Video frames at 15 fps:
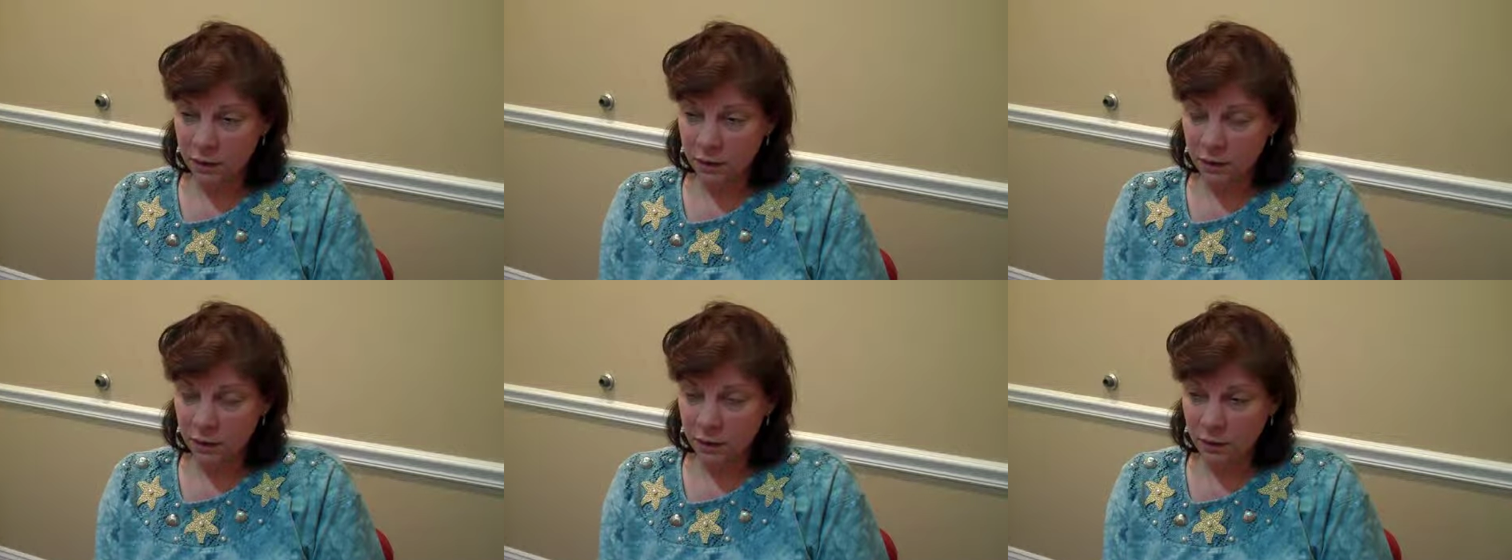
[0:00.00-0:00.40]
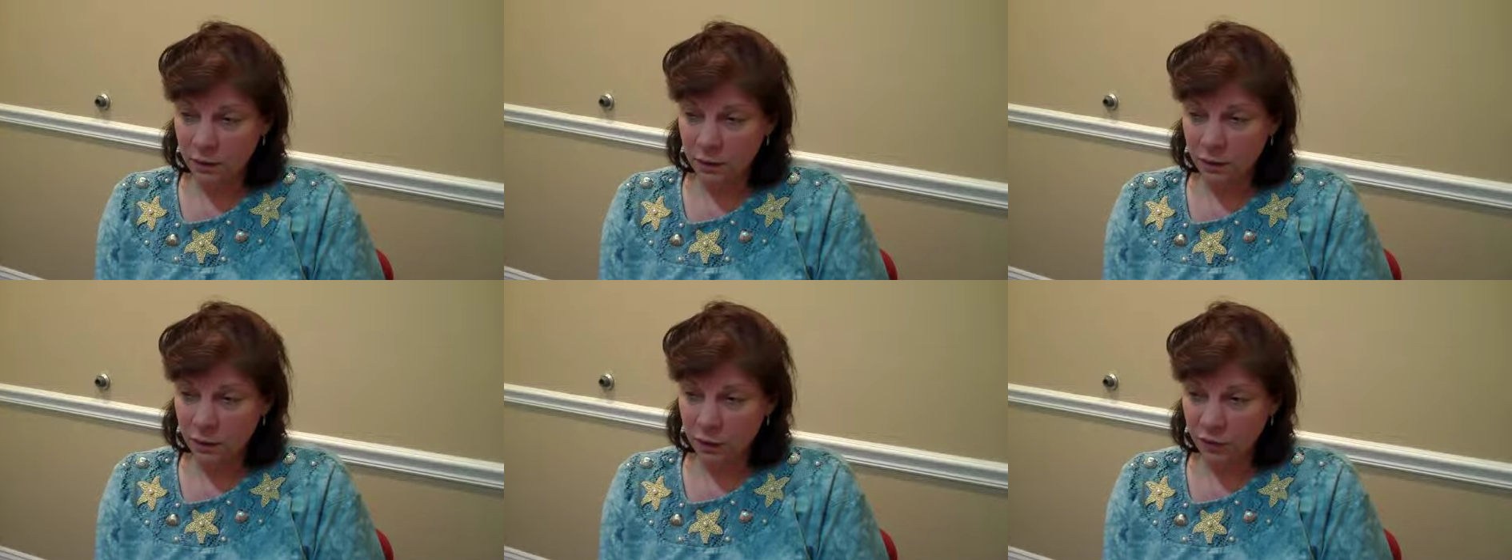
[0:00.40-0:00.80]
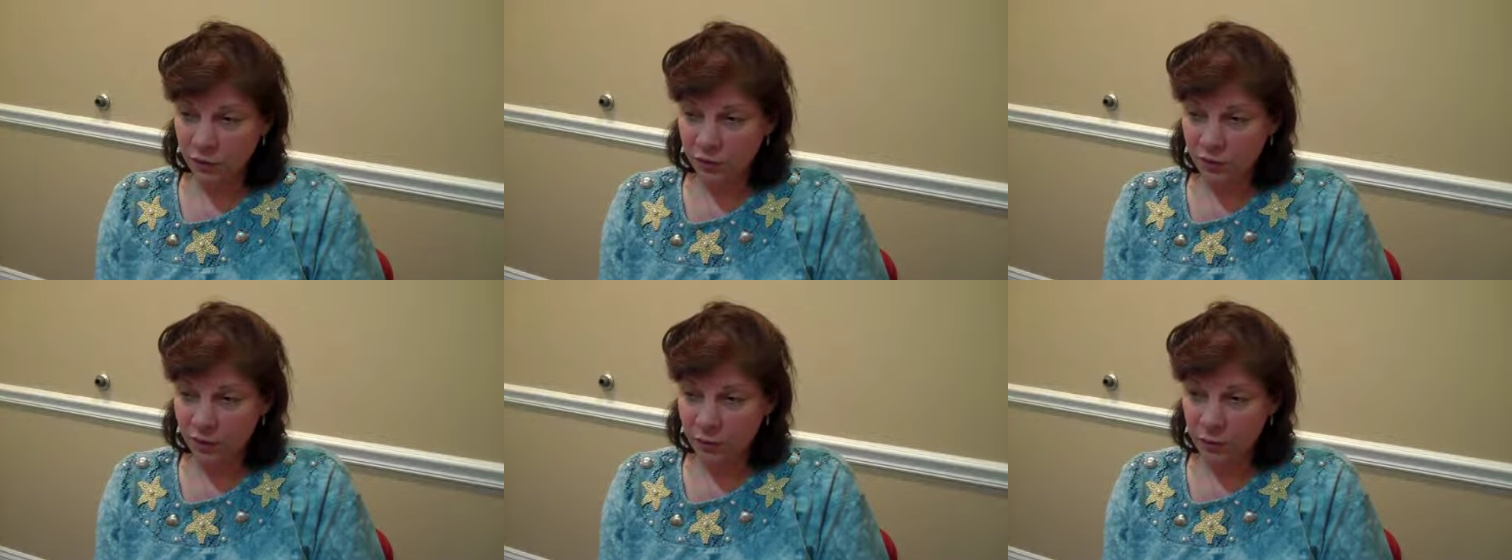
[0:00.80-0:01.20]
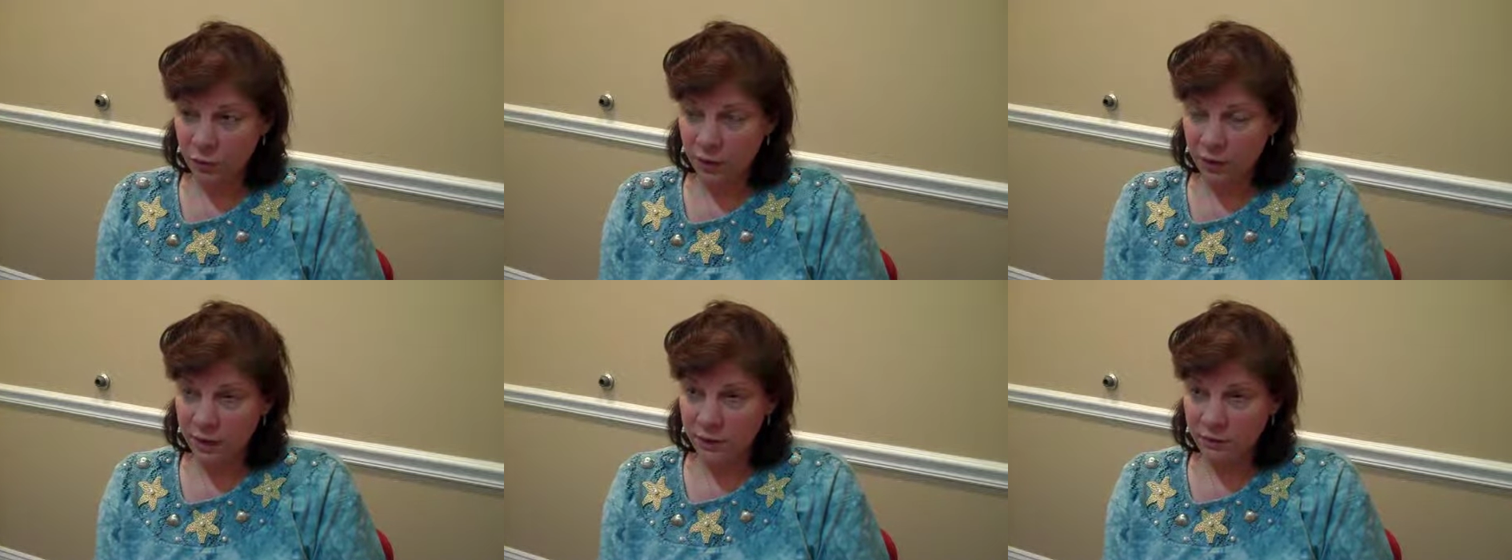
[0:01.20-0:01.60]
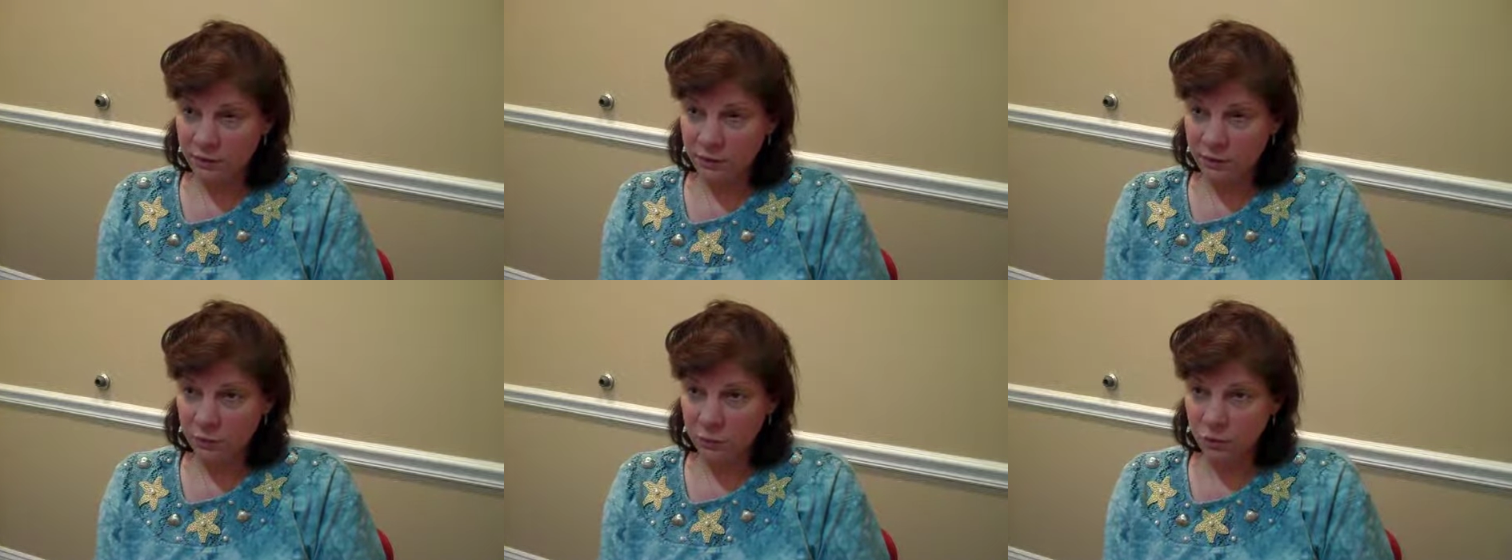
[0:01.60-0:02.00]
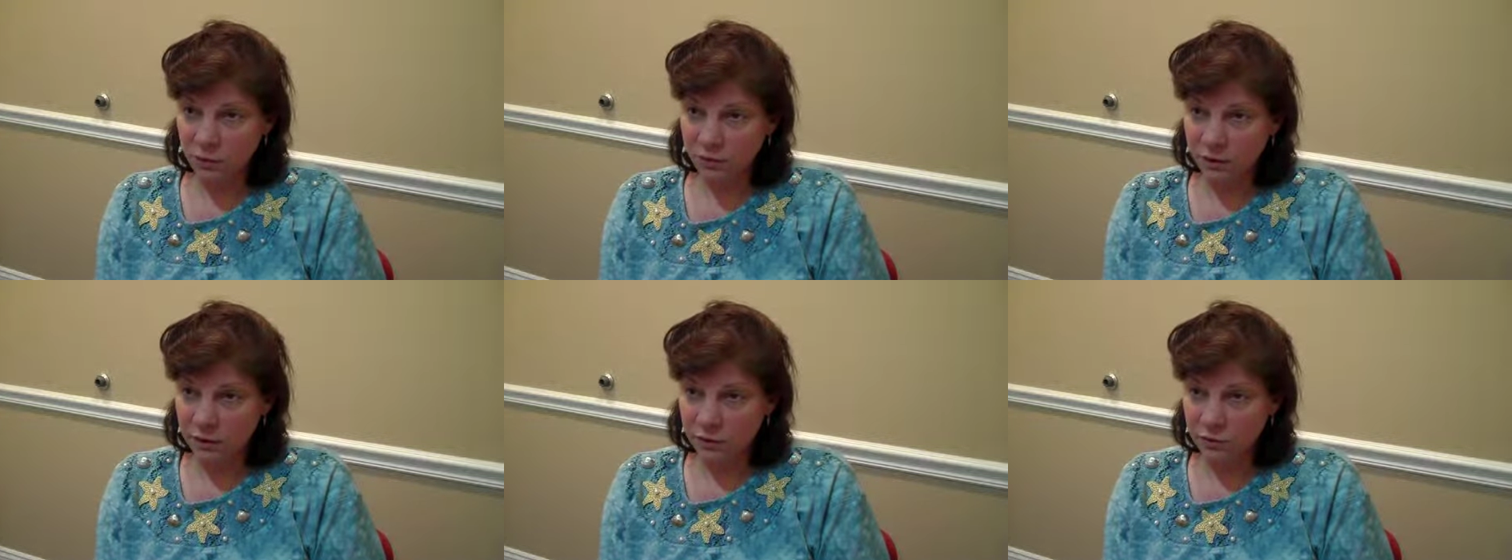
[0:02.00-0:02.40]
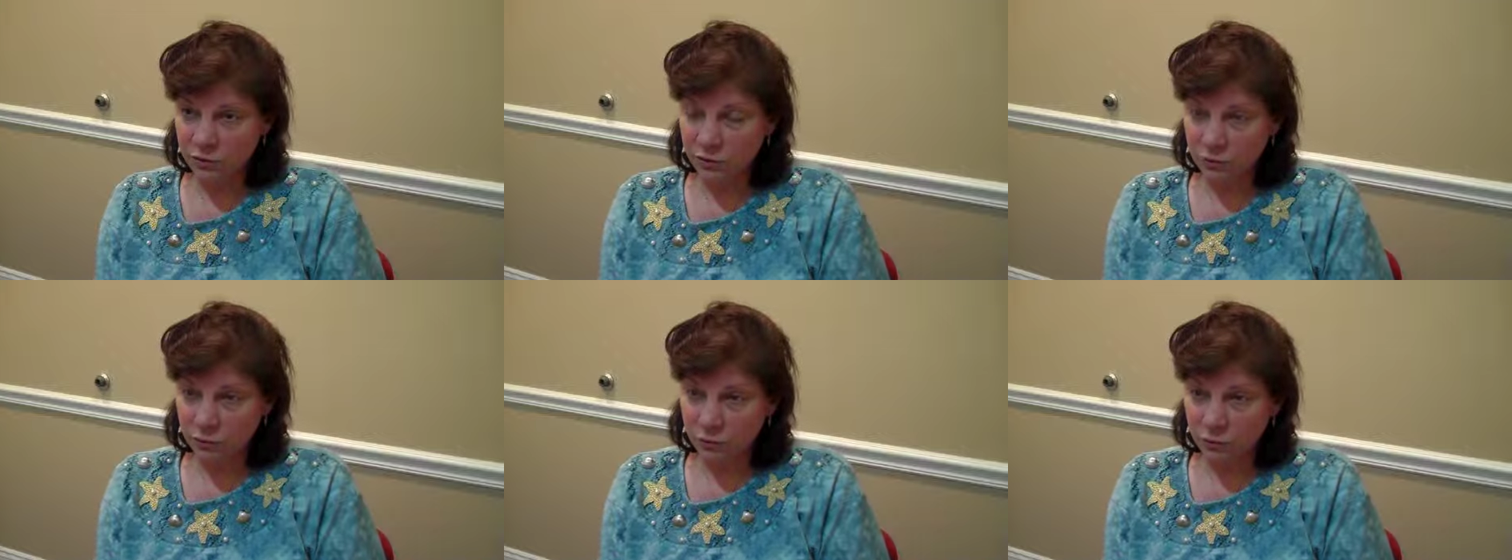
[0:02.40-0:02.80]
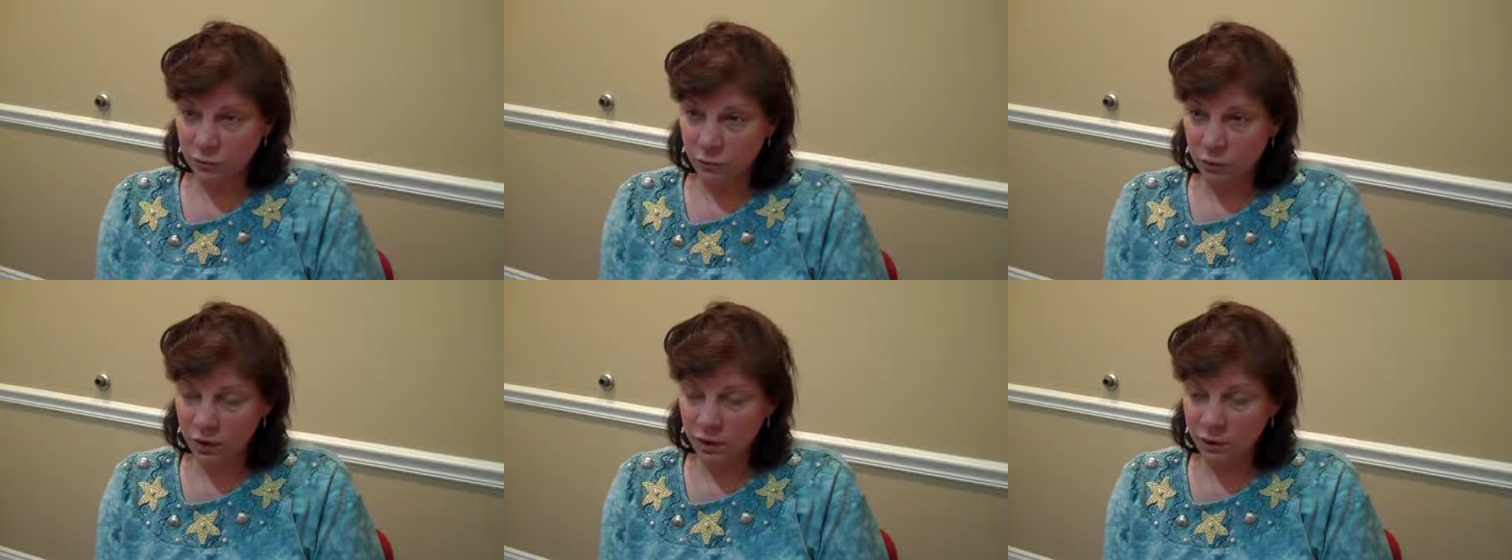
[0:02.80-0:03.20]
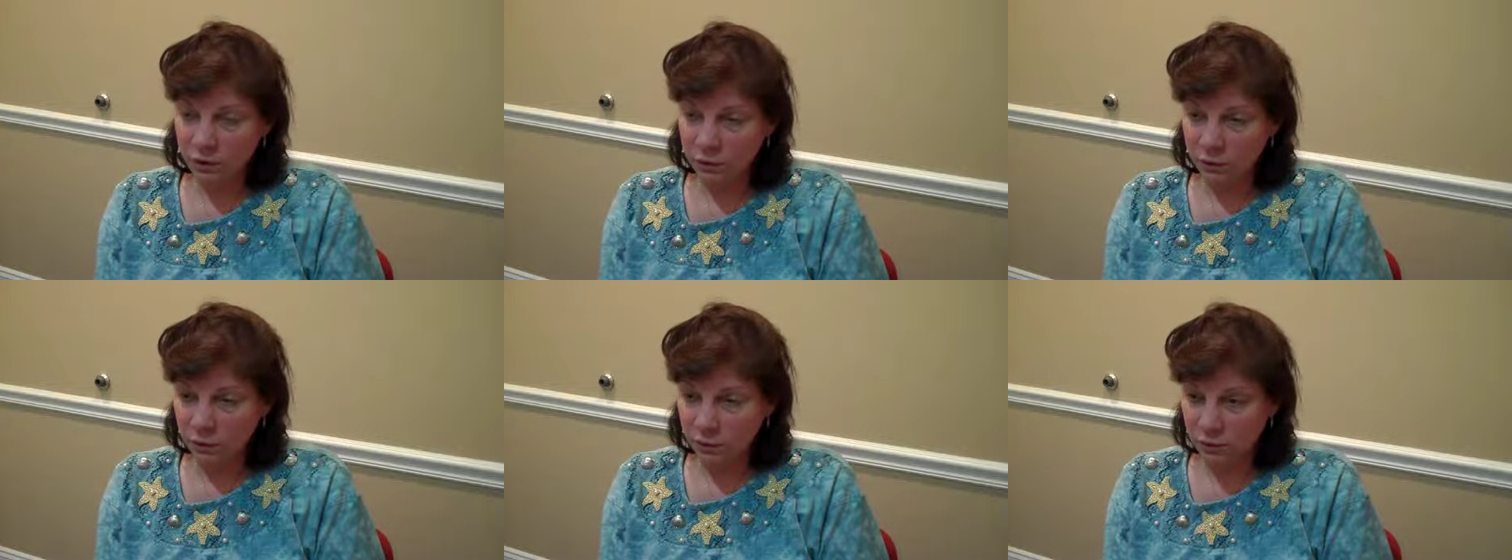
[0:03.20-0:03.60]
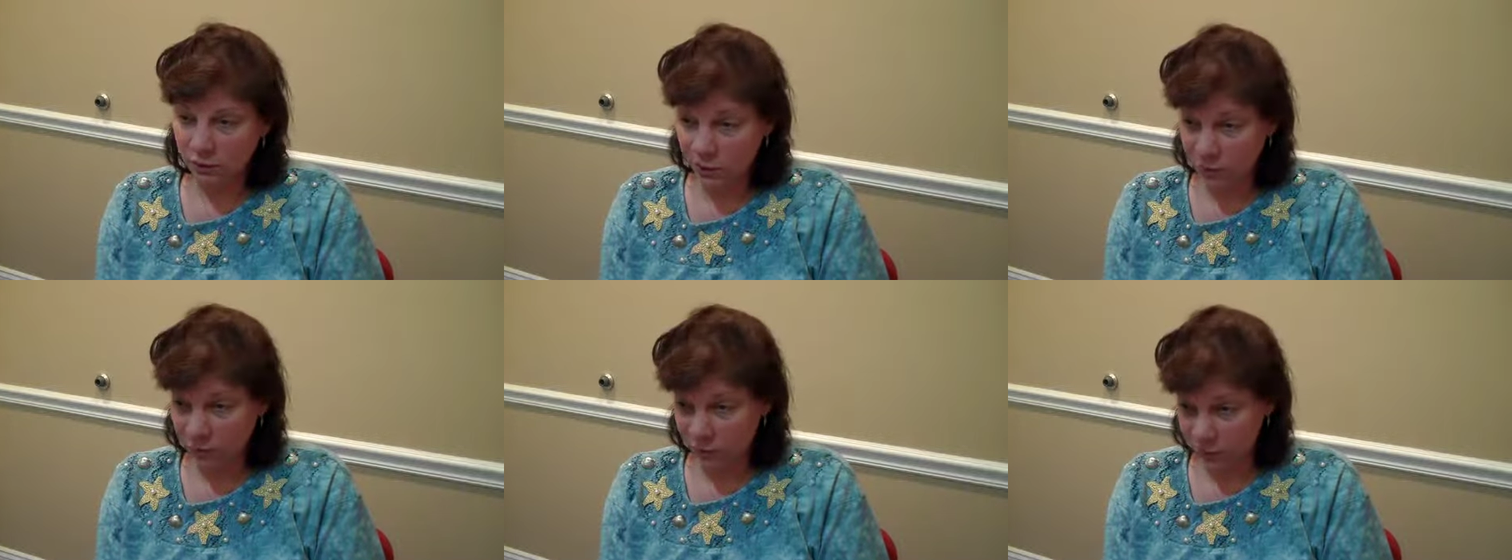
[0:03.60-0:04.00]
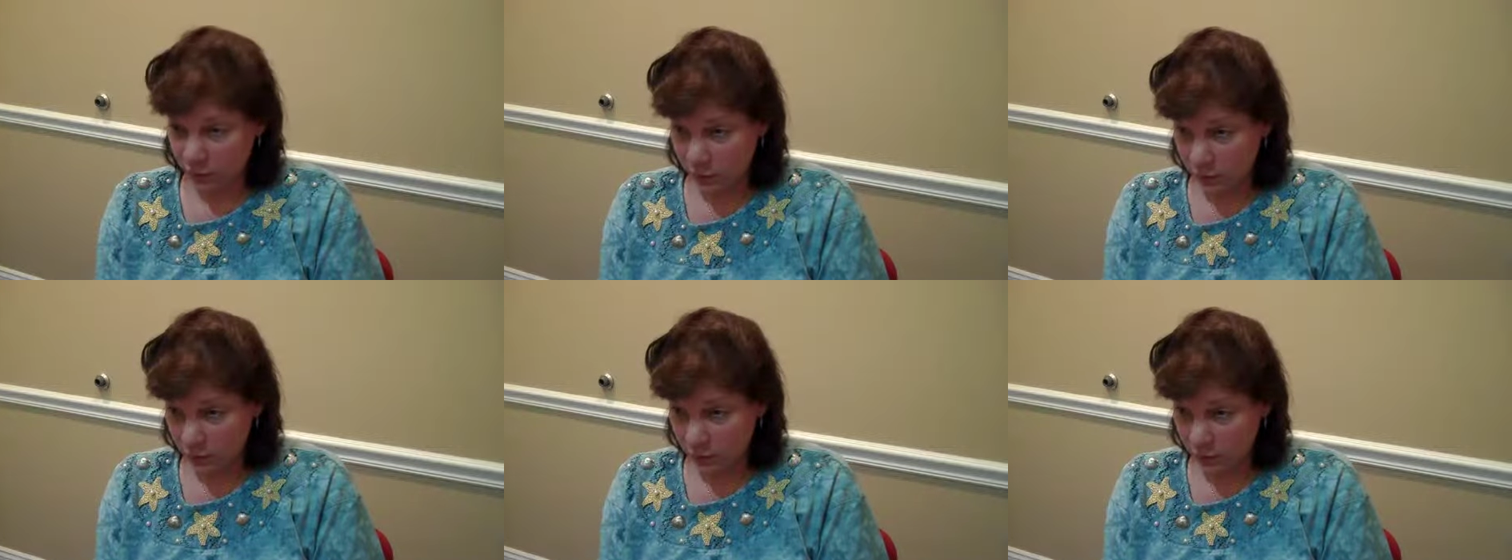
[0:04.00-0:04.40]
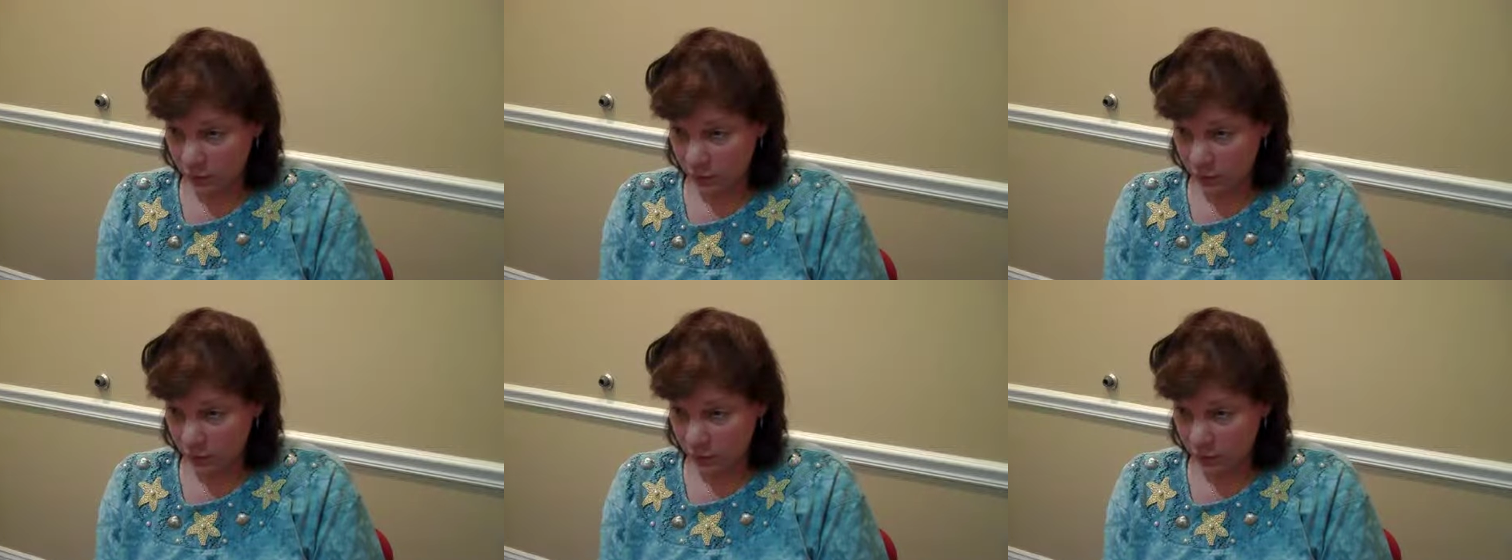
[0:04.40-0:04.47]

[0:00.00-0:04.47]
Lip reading: I lost that weight and went down to 160.